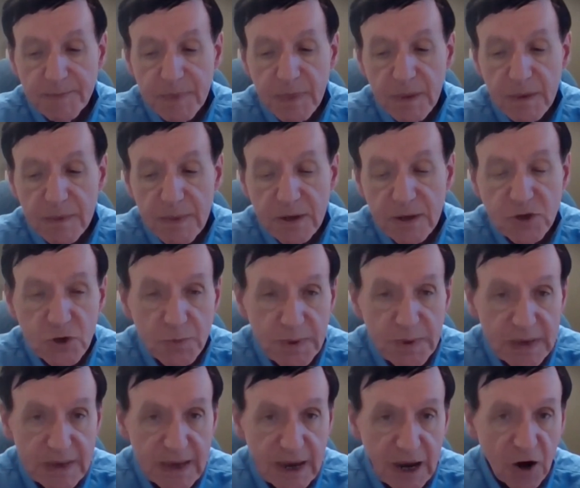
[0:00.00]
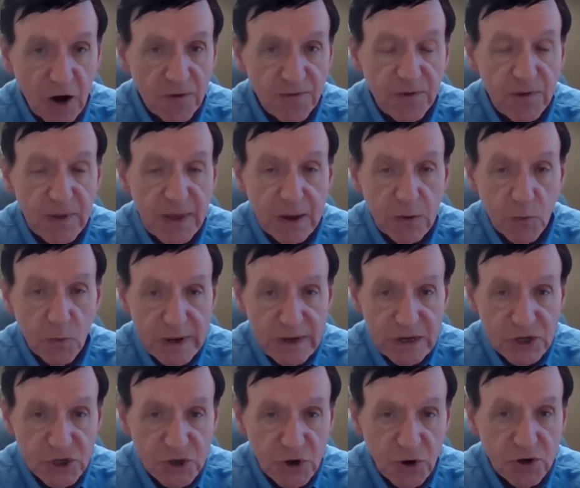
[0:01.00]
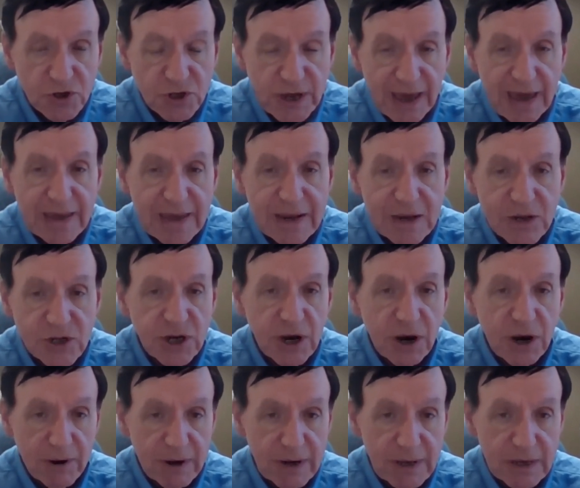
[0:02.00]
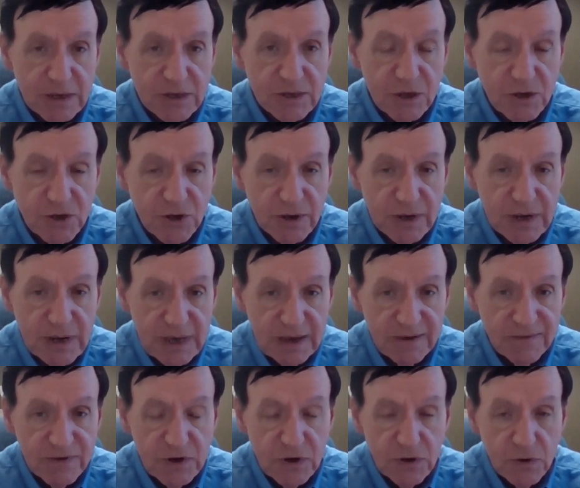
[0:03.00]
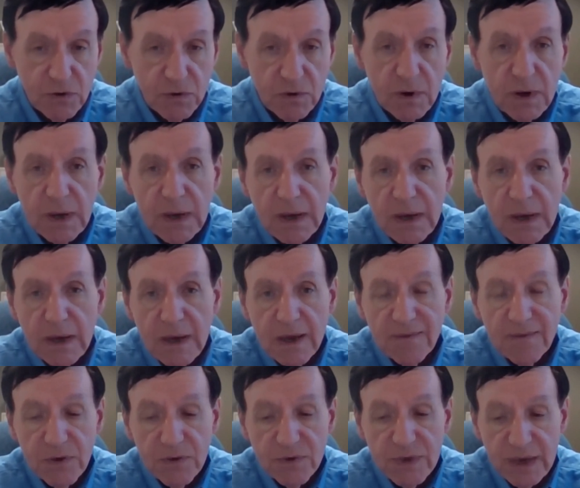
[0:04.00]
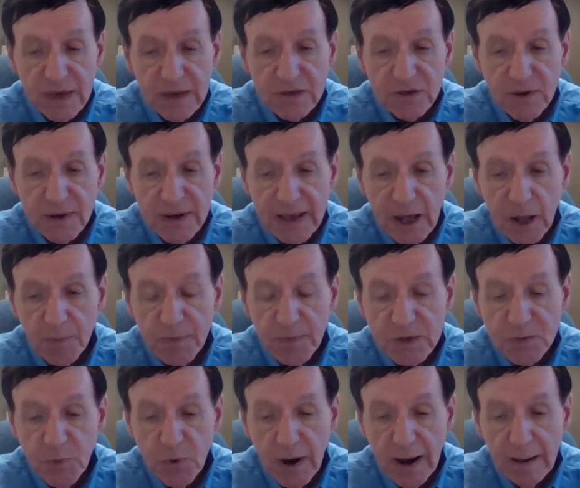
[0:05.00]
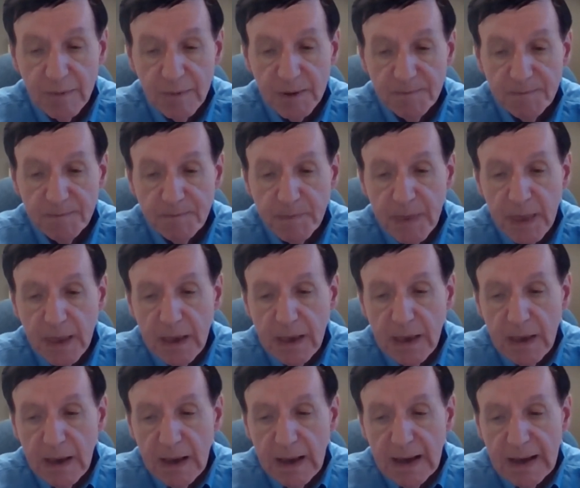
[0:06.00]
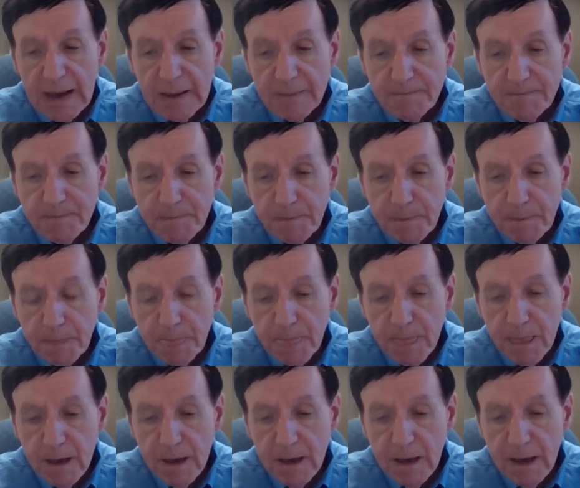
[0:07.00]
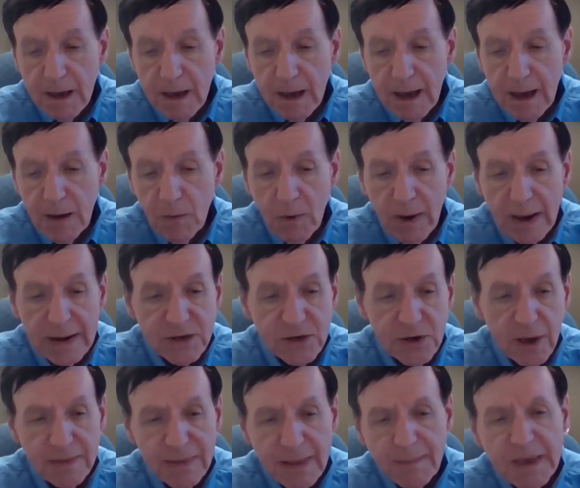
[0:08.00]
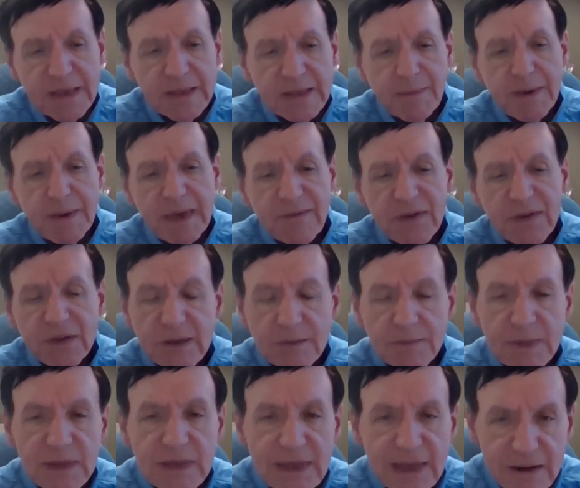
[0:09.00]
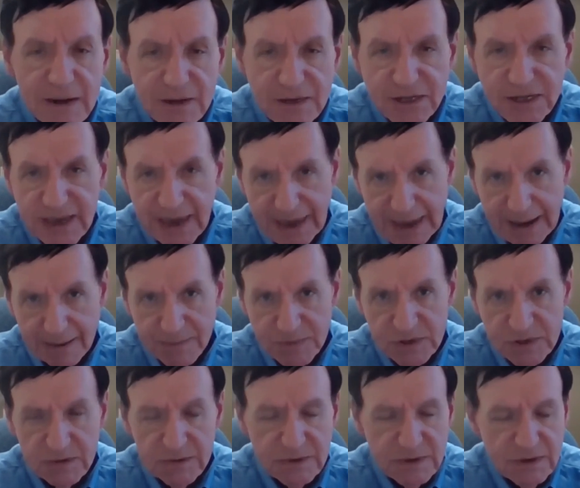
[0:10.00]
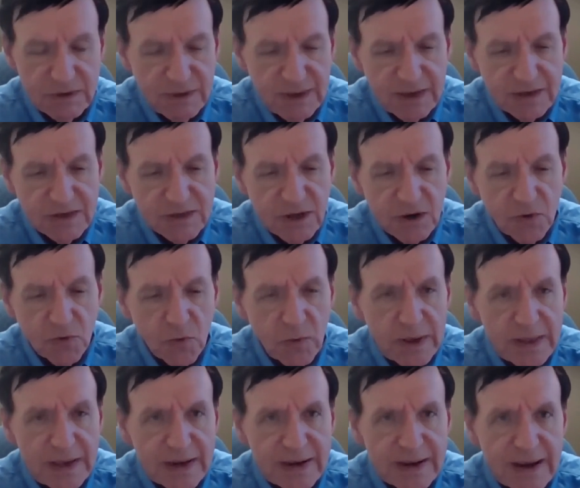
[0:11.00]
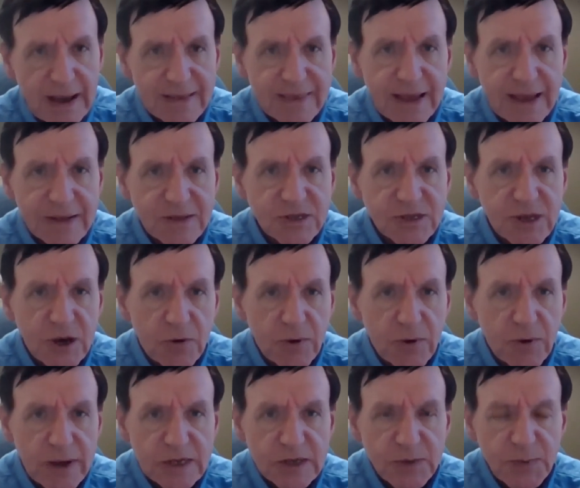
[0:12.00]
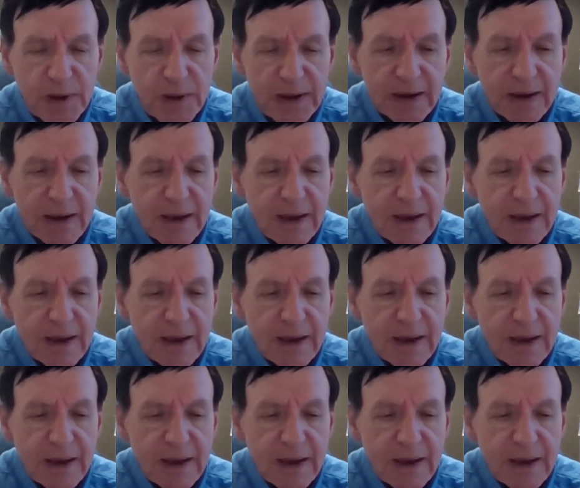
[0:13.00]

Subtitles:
that you be careful and research any charities that you're going to give to if you think it's going to help this problem. I want to let me give you some little scams, things that are really not that serious, but